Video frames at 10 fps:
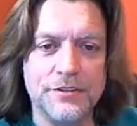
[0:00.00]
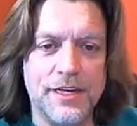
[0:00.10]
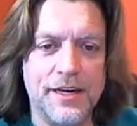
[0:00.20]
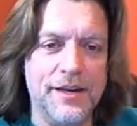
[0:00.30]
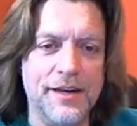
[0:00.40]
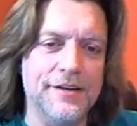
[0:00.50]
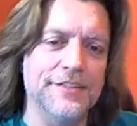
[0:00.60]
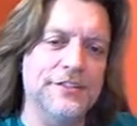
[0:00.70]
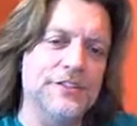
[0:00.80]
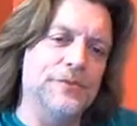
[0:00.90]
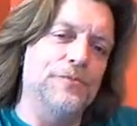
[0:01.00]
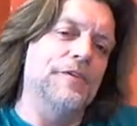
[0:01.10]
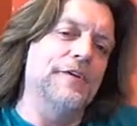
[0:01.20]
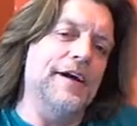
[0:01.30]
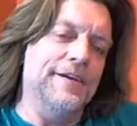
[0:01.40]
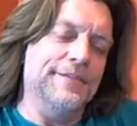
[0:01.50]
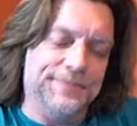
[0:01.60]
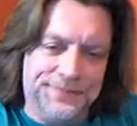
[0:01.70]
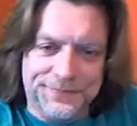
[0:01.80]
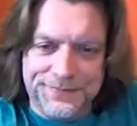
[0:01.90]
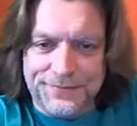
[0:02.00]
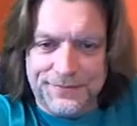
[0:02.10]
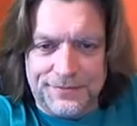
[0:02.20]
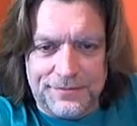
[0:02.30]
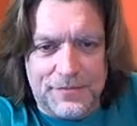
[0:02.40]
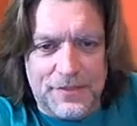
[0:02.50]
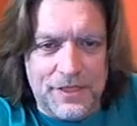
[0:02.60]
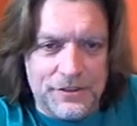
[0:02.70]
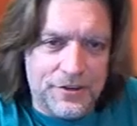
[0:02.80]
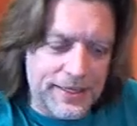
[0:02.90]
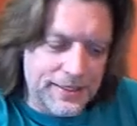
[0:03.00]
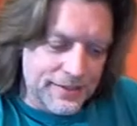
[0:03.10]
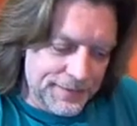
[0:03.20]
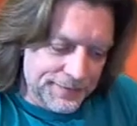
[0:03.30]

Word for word: tired and so worn out. It's crazy.